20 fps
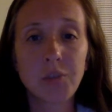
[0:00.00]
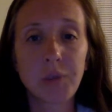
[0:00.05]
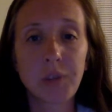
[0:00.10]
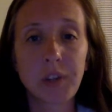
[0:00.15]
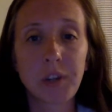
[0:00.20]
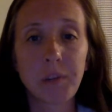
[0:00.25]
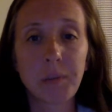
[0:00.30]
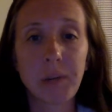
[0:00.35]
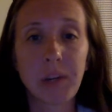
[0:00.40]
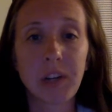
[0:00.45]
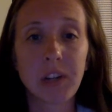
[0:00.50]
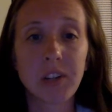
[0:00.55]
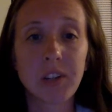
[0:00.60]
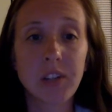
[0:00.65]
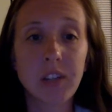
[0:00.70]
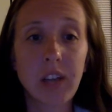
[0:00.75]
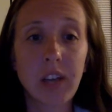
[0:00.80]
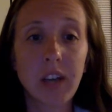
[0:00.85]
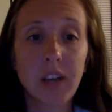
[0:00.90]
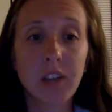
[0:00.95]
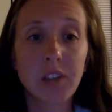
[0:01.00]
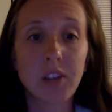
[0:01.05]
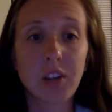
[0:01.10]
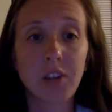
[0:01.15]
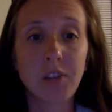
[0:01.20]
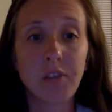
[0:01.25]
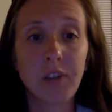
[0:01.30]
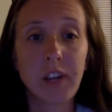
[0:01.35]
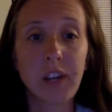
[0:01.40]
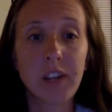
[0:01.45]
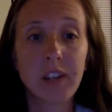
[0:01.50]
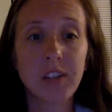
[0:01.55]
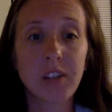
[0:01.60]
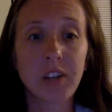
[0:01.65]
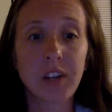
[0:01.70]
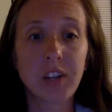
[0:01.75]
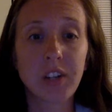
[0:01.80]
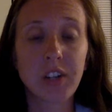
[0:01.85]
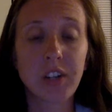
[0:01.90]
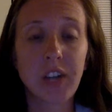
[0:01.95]
whether it be our sex, our race,
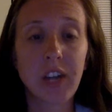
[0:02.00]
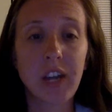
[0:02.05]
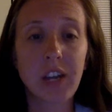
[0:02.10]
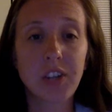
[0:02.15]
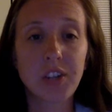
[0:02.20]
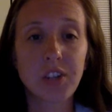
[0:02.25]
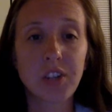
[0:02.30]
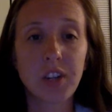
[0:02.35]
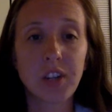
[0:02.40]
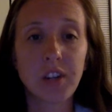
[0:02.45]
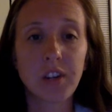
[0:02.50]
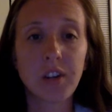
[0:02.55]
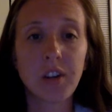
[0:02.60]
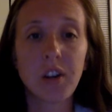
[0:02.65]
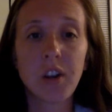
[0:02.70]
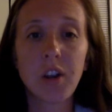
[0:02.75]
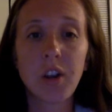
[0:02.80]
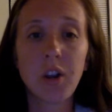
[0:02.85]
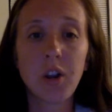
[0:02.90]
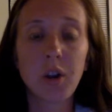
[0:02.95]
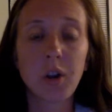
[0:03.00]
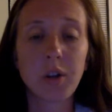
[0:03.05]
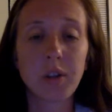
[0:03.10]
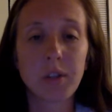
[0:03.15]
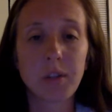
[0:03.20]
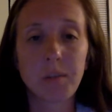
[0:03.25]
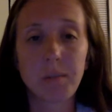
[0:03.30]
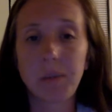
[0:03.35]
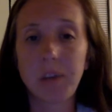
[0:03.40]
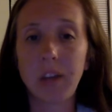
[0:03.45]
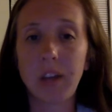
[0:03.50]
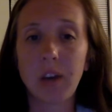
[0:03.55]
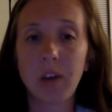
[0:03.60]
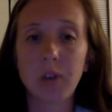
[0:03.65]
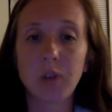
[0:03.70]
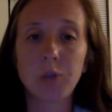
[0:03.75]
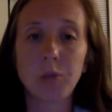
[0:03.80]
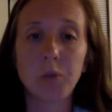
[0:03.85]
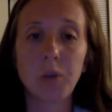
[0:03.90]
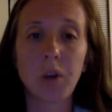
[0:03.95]
our education, or something else.